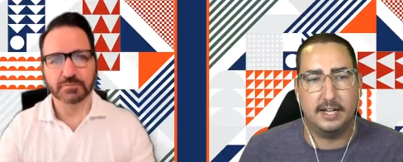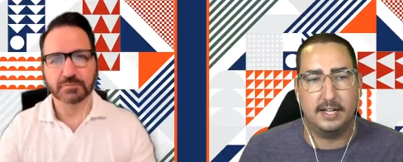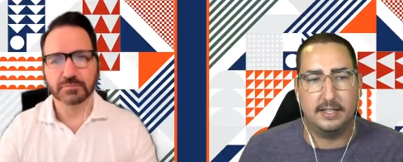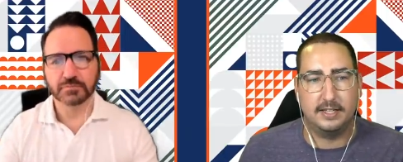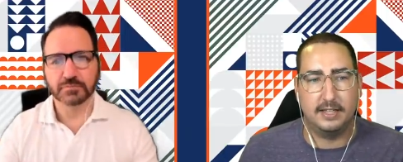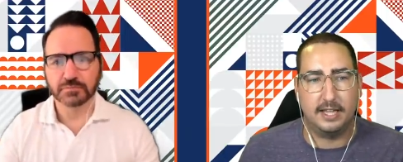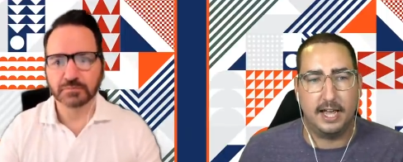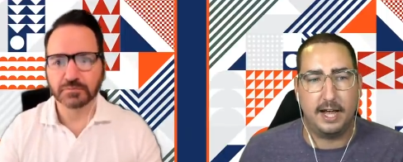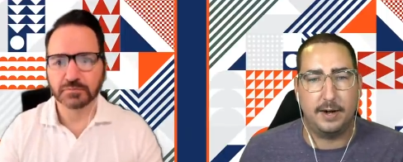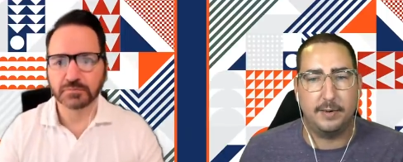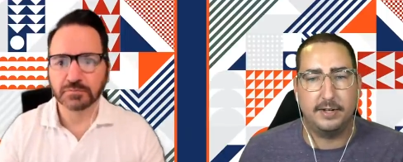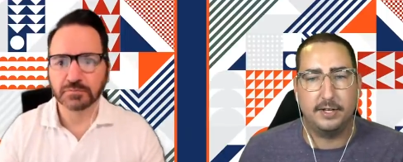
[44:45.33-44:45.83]

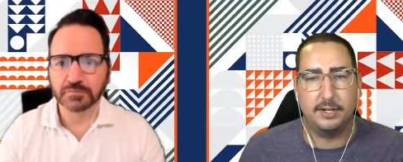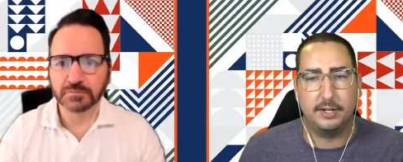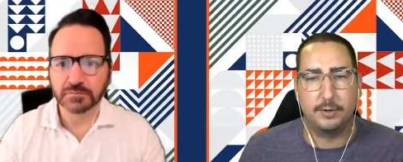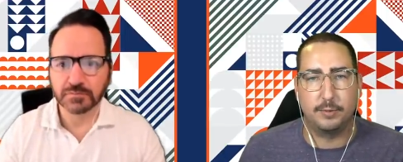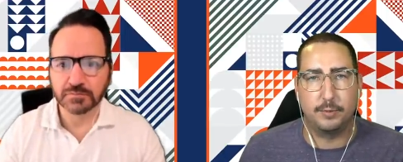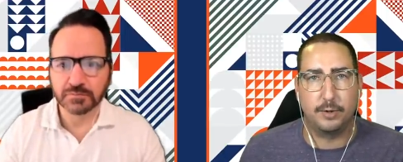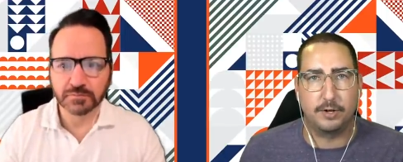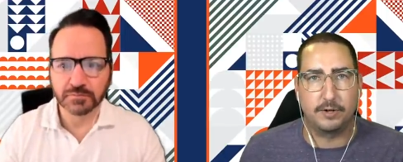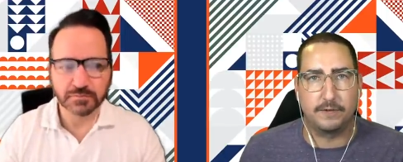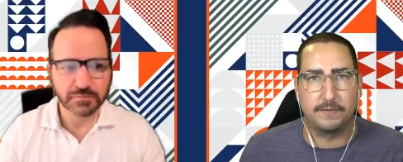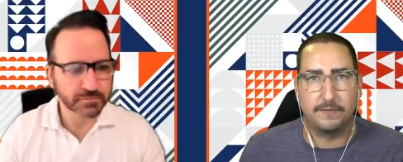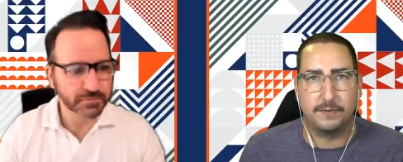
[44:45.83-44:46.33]
Speaker 1: allowing your
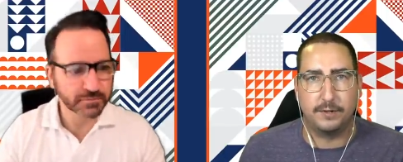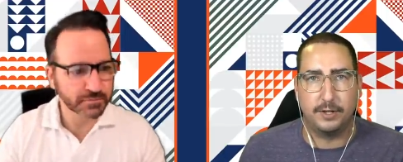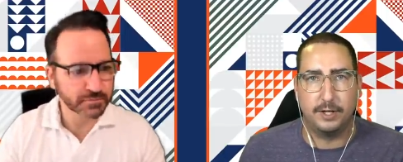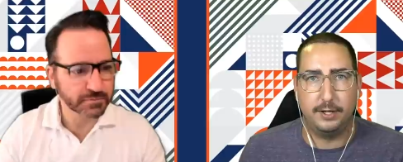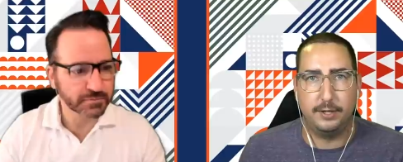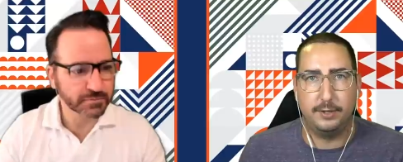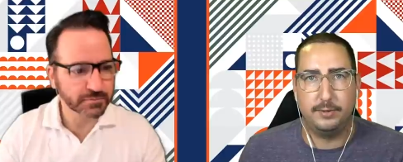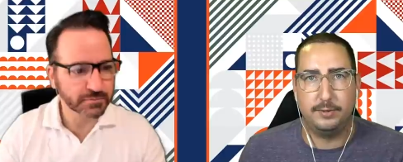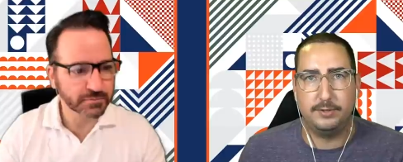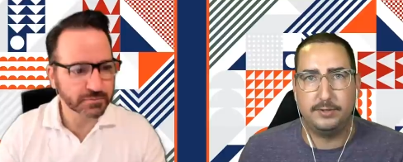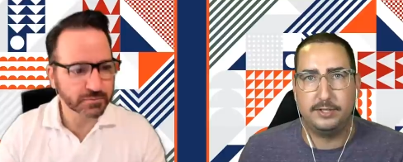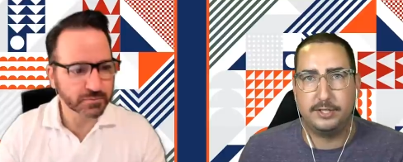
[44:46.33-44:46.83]

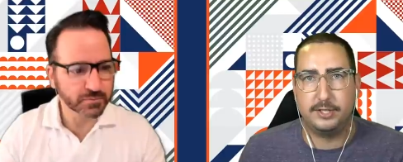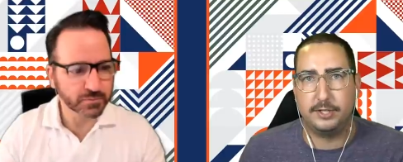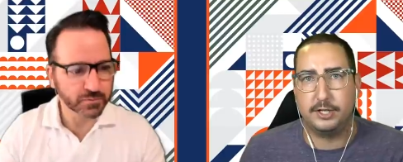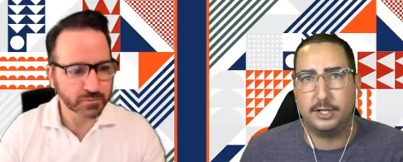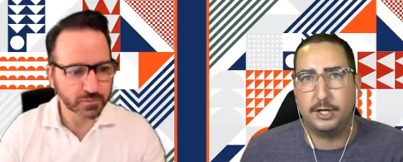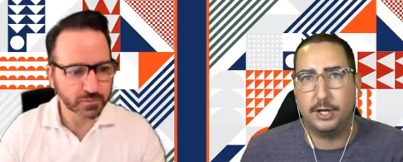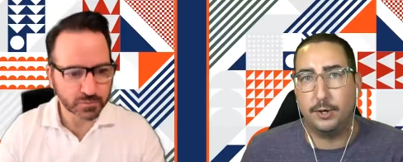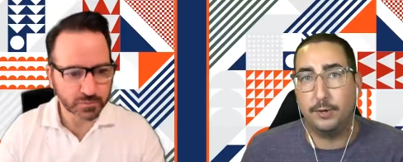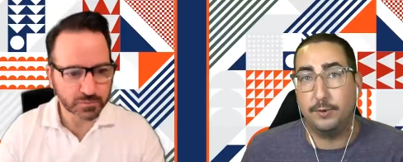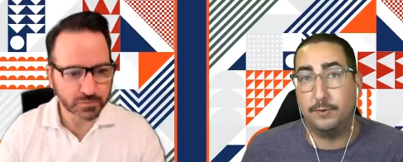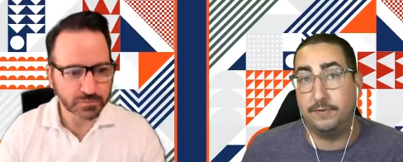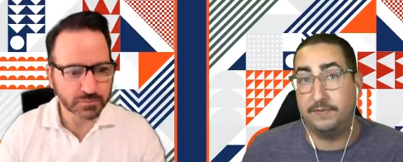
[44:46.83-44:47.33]
workflow to
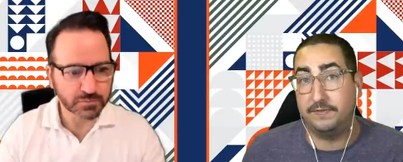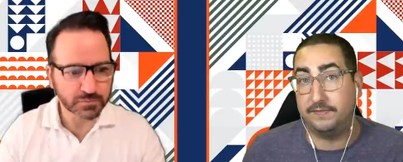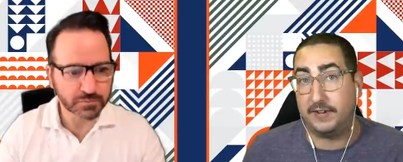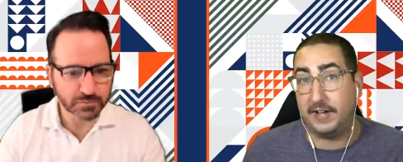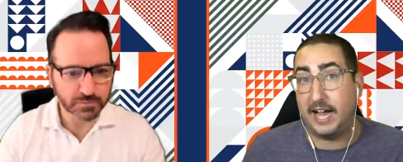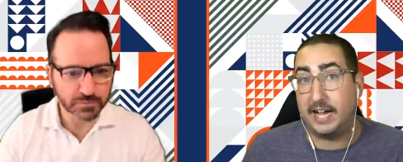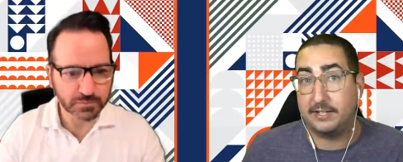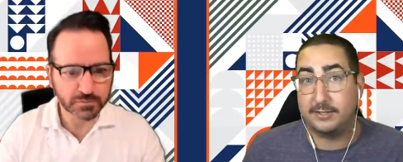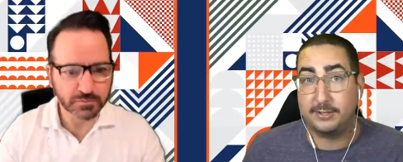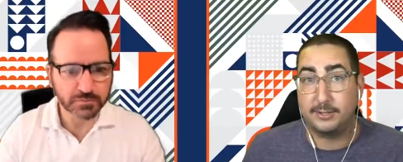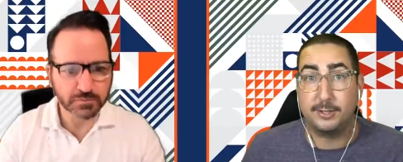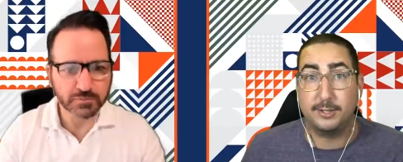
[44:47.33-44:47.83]
go
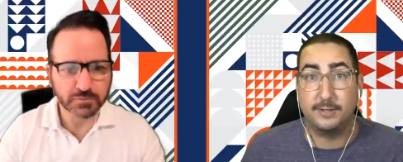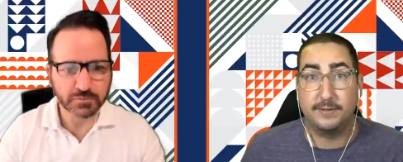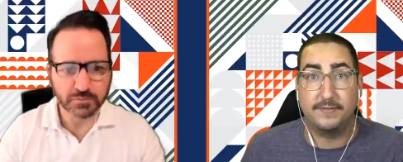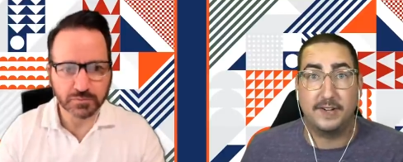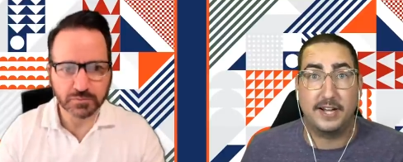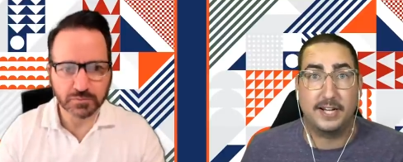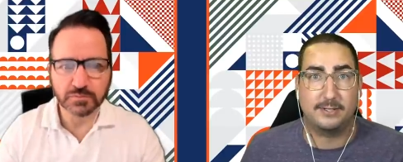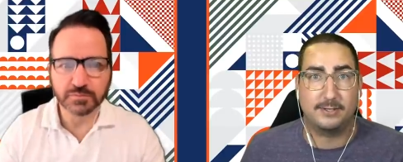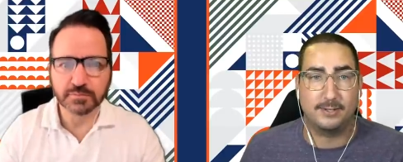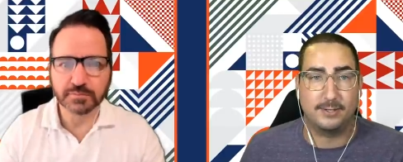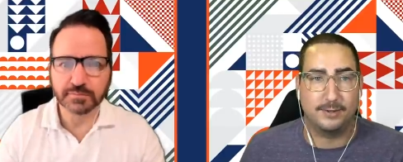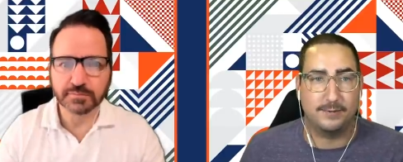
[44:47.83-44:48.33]
faster and
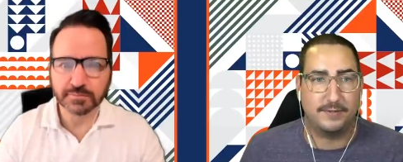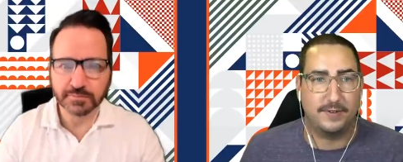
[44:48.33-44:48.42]
faster and